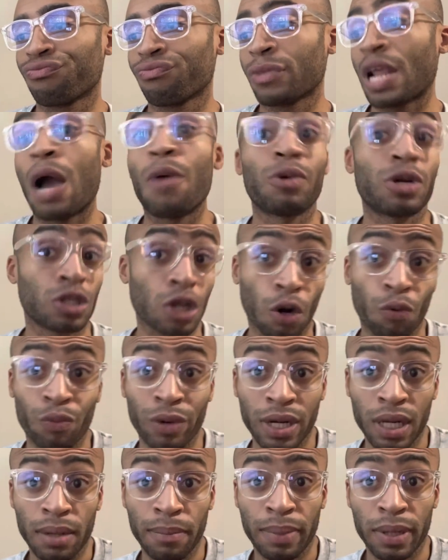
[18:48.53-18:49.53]
I want to start
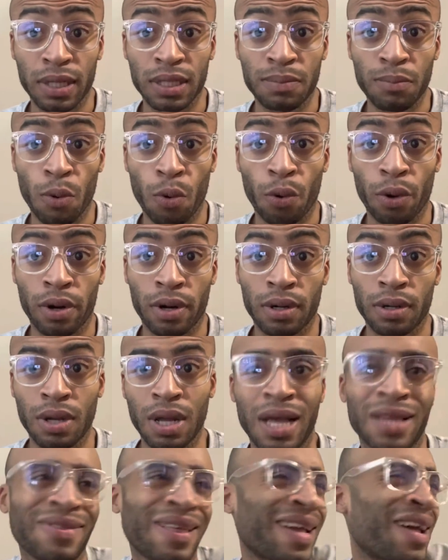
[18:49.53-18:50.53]
reading books more.
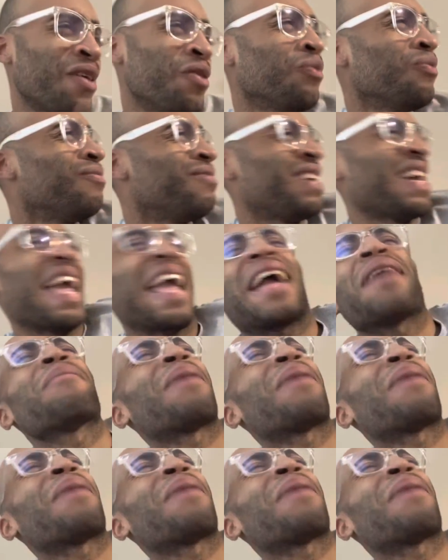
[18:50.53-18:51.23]
Like, who am